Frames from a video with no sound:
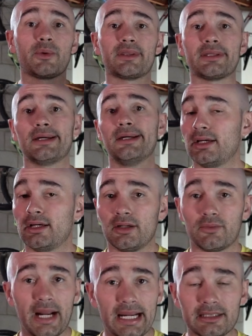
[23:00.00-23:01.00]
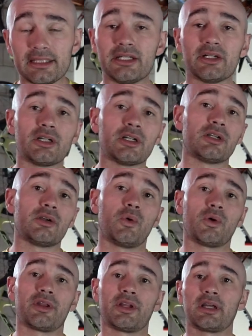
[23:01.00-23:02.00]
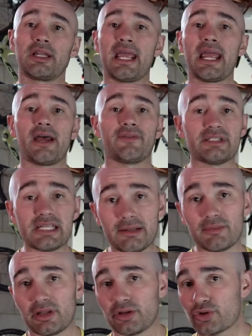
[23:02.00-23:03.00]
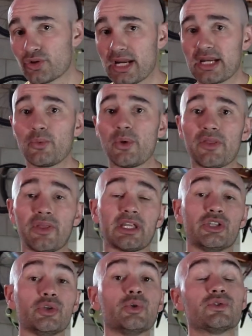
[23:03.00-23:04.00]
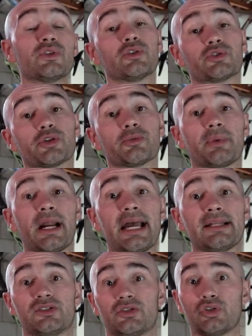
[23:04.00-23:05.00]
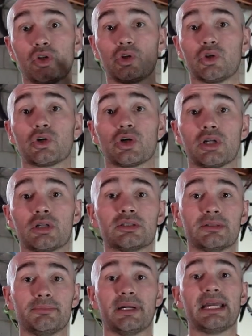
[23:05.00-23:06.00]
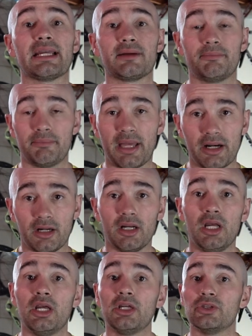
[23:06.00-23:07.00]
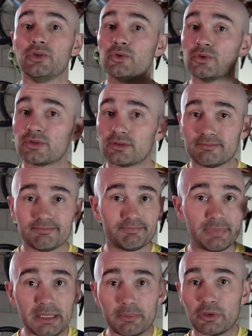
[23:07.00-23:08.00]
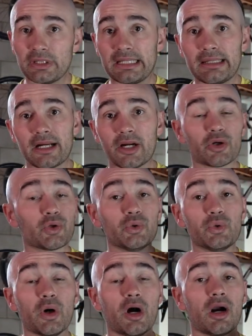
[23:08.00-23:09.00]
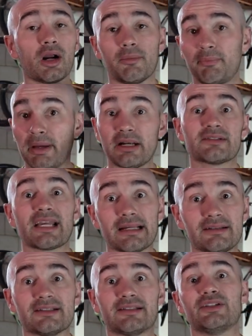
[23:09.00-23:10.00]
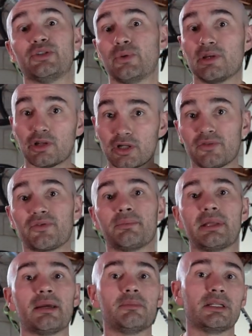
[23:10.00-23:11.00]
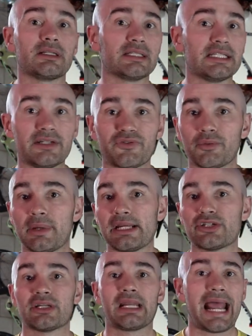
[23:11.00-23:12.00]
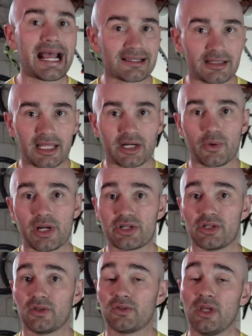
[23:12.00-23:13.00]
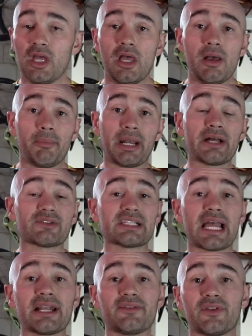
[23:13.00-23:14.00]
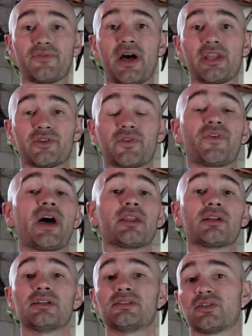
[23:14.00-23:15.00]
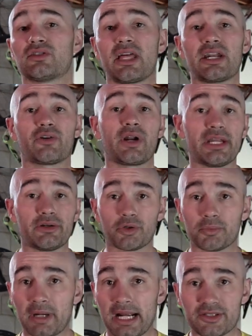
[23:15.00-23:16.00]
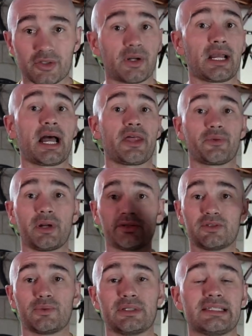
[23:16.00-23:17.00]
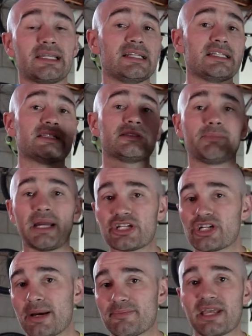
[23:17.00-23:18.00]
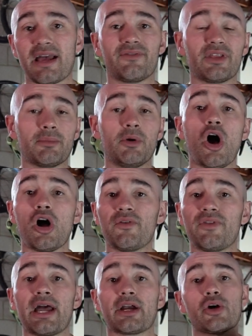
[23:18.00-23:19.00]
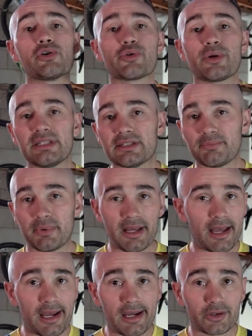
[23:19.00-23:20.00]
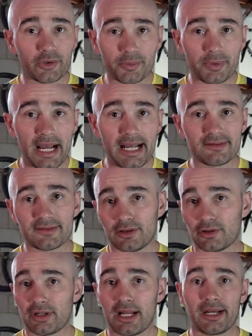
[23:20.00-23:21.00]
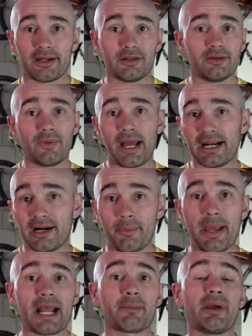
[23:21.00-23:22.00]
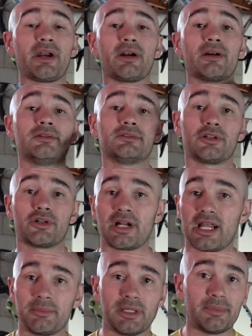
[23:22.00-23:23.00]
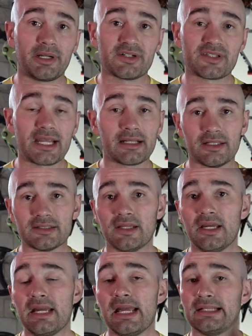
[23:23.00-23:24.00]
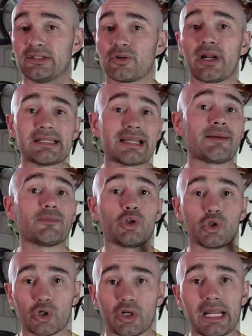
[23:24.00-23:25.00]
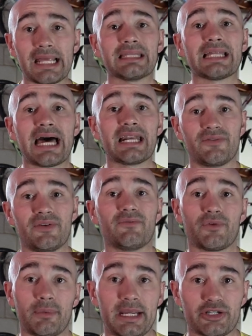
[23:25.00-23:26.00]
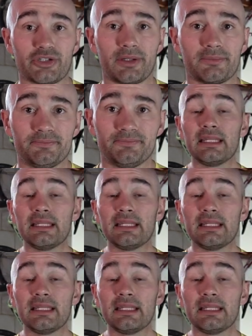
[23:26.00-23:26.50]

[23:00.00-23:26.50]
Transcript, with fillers: with a, a, ride leader or they're gonna have a team that they're training with. Like use those group rides to learn to bike better. Use people in there who are better cyclists than you and learn from them and glean information and ask a lot of questions. But outside of the Fathers for Fatherless, there's a lot of great group rides going on throughout the Twin Cities. Bike shops have them, all that. Go join these uh, group rides to learn how to ride in a pack better, to learn how to be a better cyclist. It's a great time to learn a lot of information.